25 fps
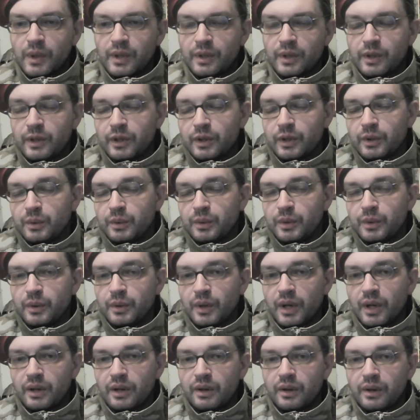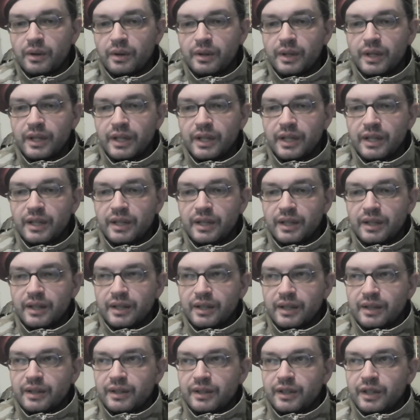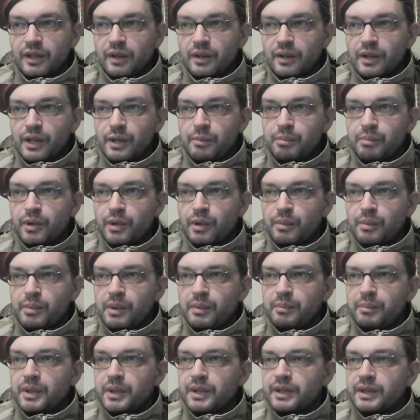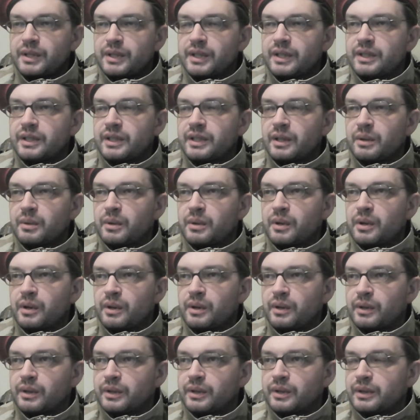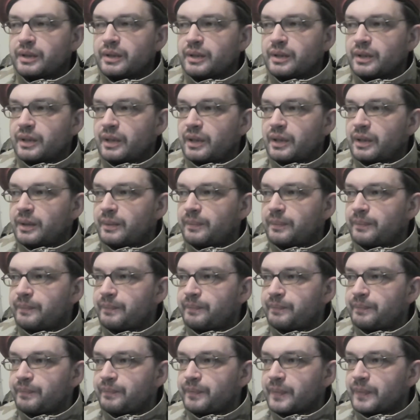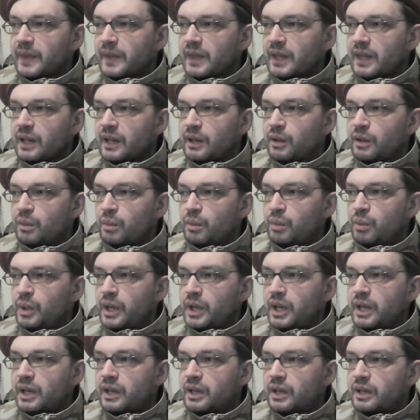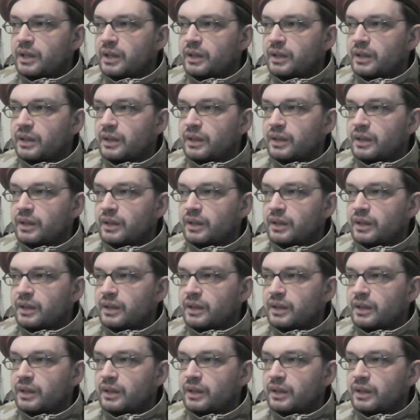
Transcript: Well, you are only, the only problem is the so-called weak